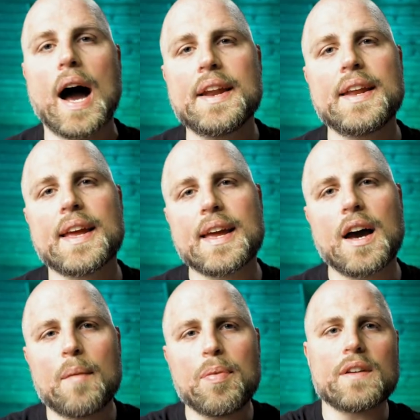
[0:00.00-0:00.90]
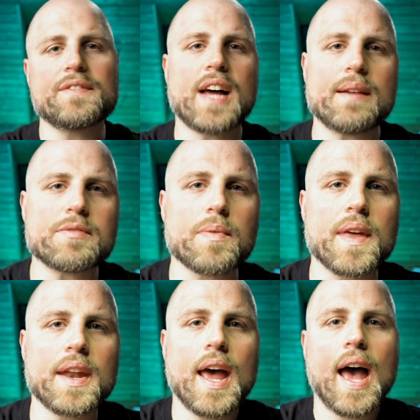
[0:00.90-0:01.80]
I did a couple of dives
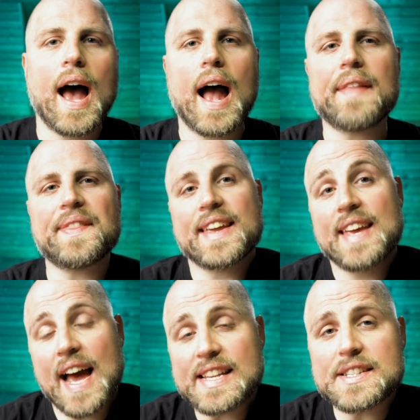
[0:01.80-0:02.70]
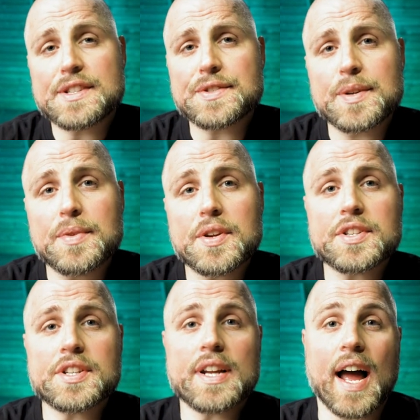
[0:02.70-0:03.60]
with it, and the gas
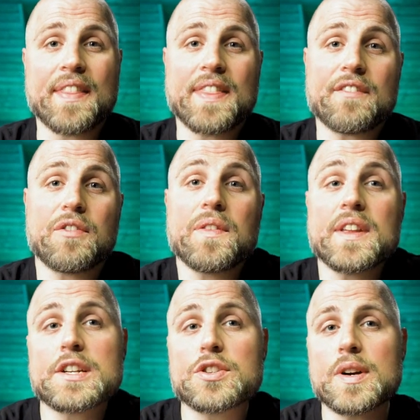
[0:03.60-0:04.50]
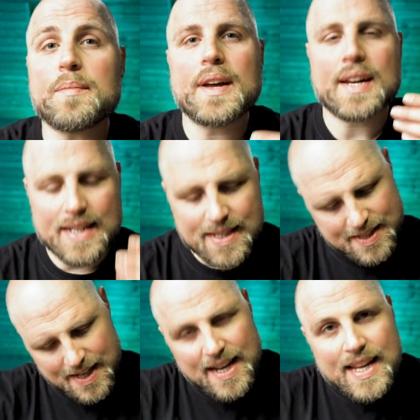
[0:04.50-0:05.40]
distribution and therefore the trim
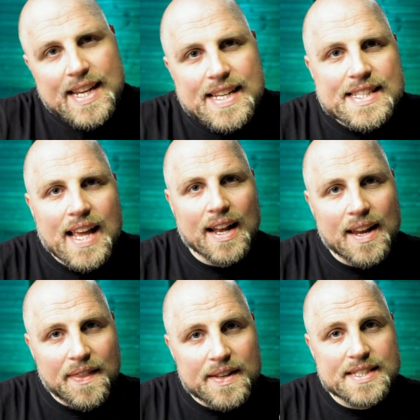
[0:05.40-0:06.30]
is exactly the